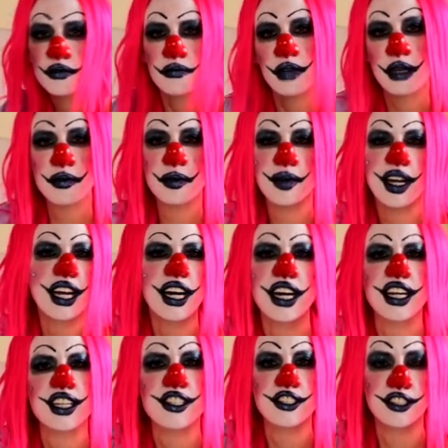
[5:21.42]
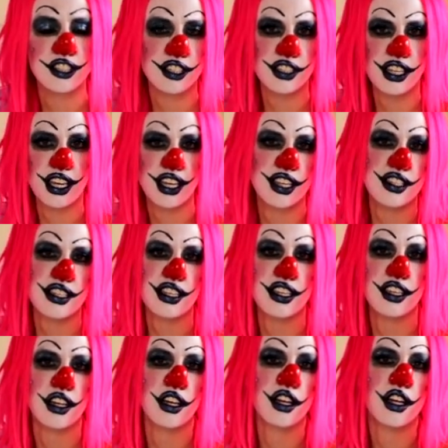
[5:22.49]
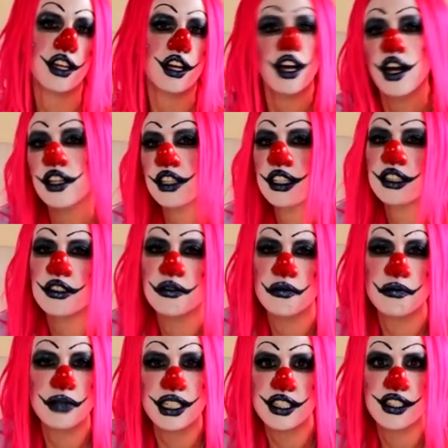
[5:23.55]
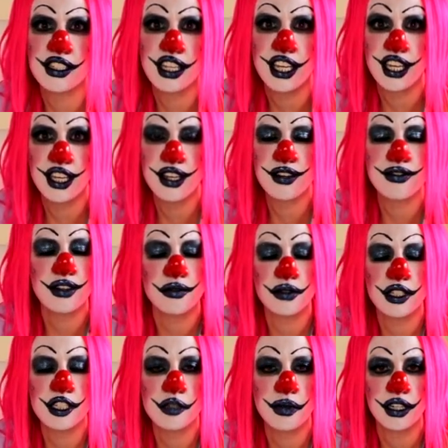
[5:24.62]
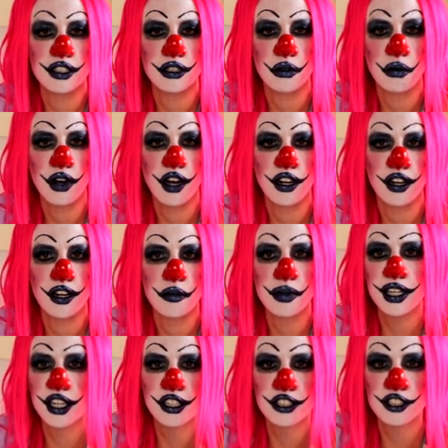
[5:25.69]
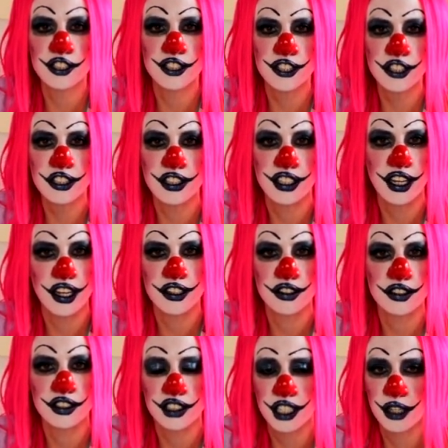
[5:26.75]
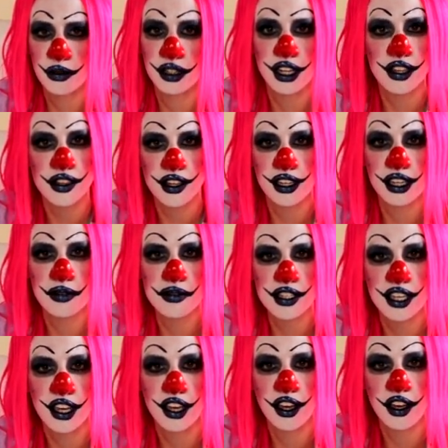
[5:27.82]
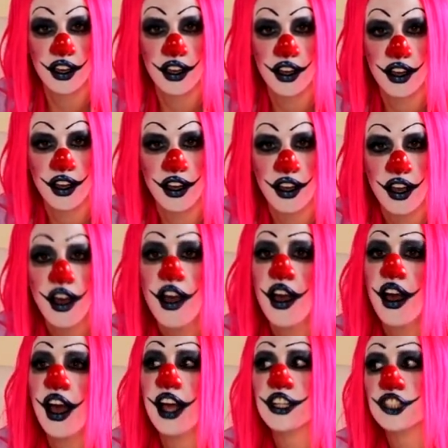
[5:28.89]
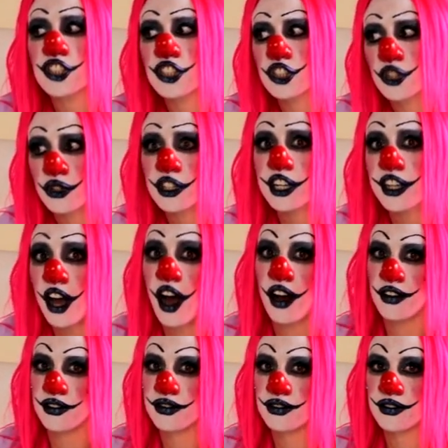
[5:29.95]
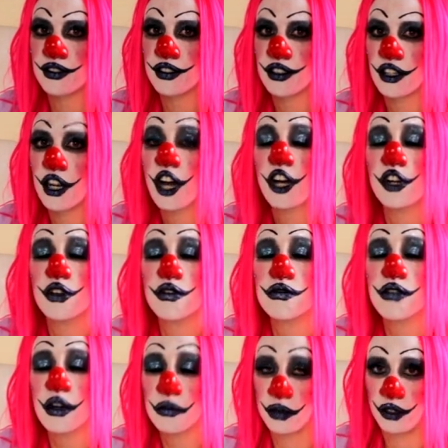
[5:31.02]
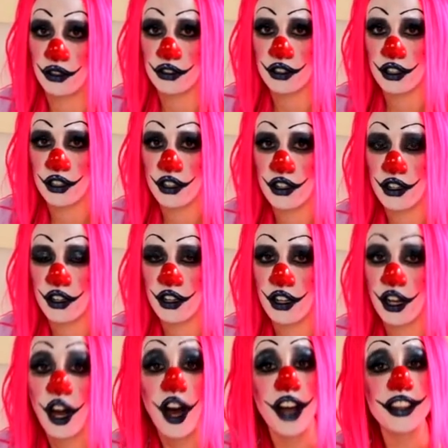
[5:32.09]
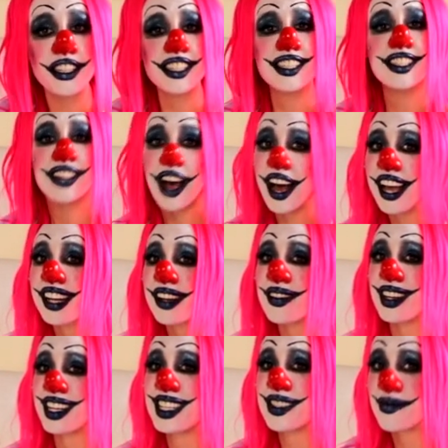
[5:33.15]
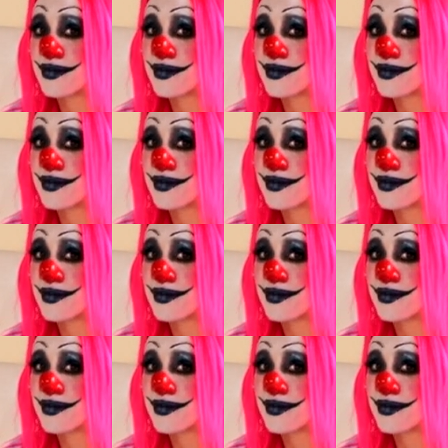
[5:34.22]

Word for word: Maybe my eyes are just hazy, a little misty from the special water, because surely I don't see what I think I'm seeing. And sure enough, crumpled on the side of his